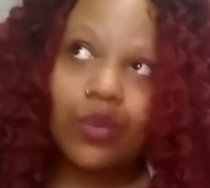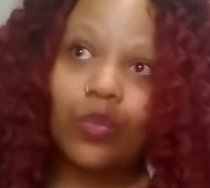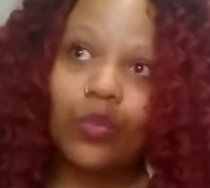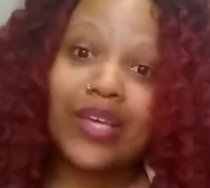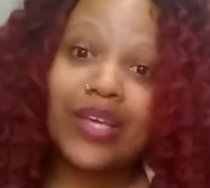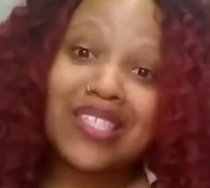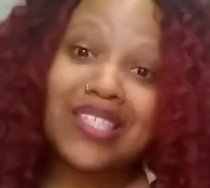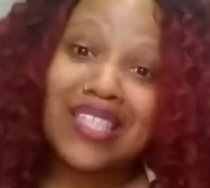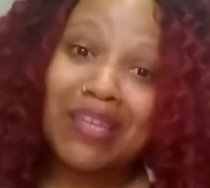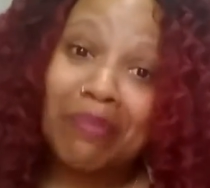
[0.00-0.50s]

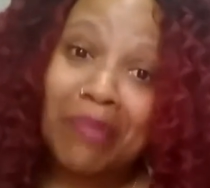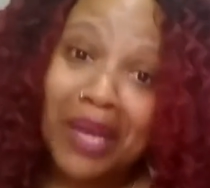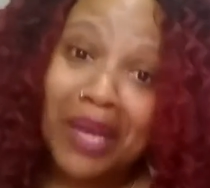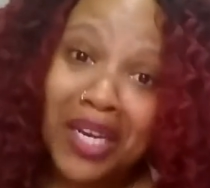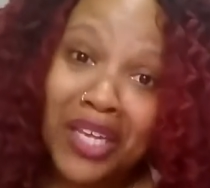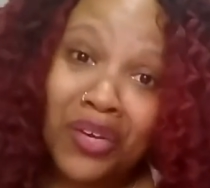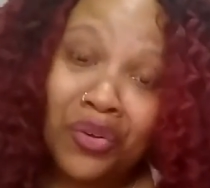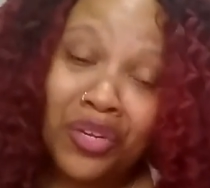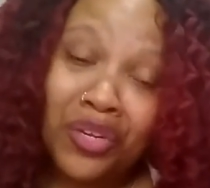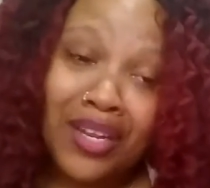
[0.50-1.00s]
wasted
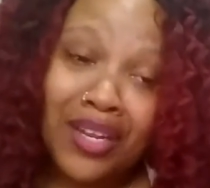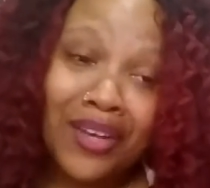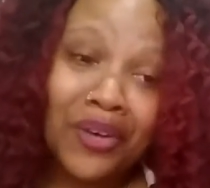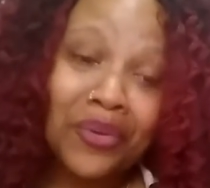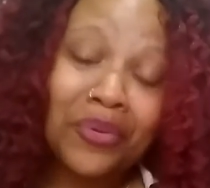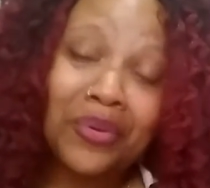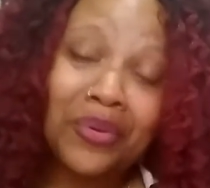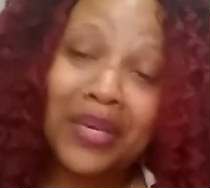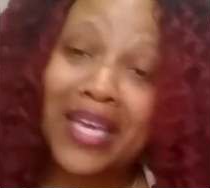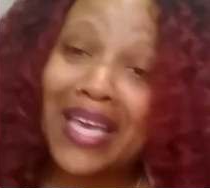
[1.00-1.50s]
money on the
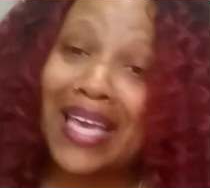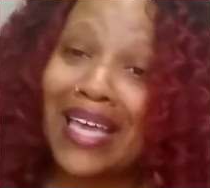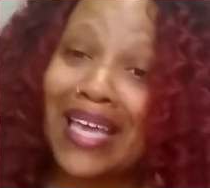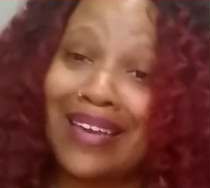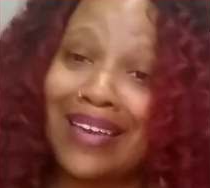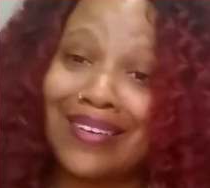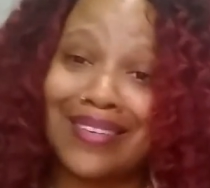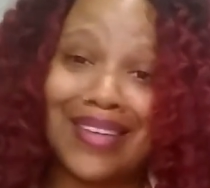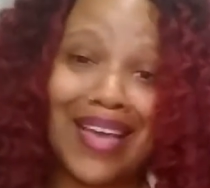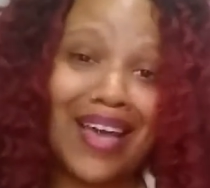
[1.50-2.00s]
little.
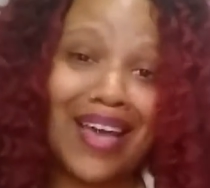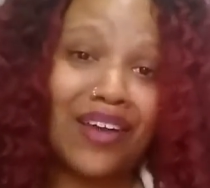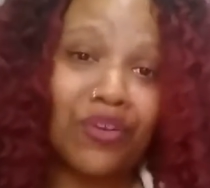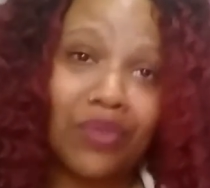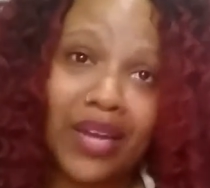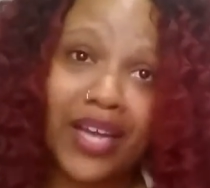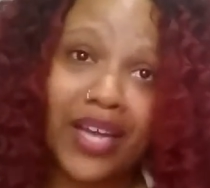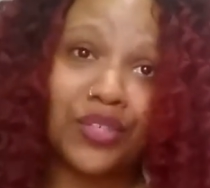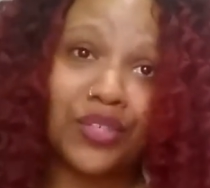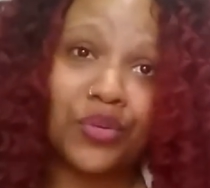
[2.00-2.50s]
And I
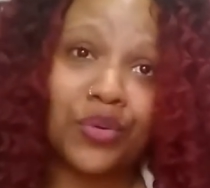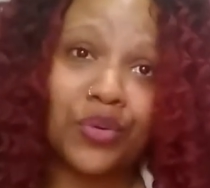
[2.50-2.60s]
don't like